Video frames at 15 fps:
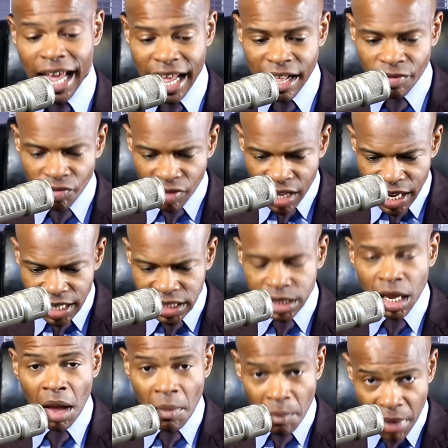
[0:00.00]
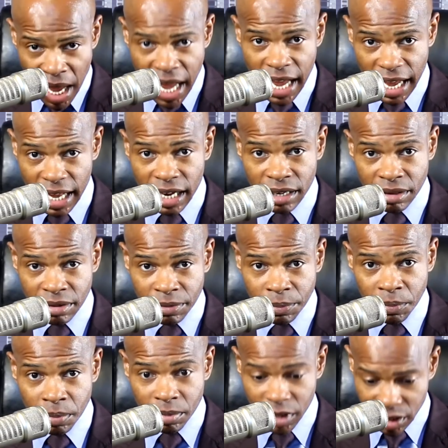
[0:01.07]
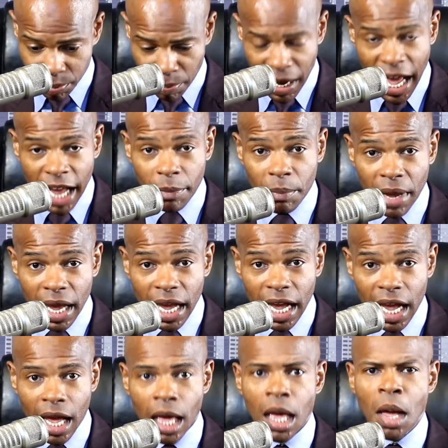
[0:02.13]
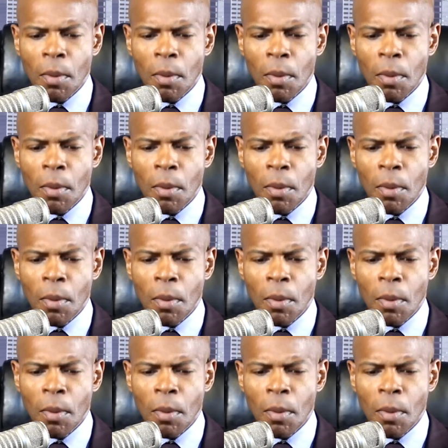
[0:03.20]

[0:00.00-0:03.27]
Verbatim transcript: And this man, this black man,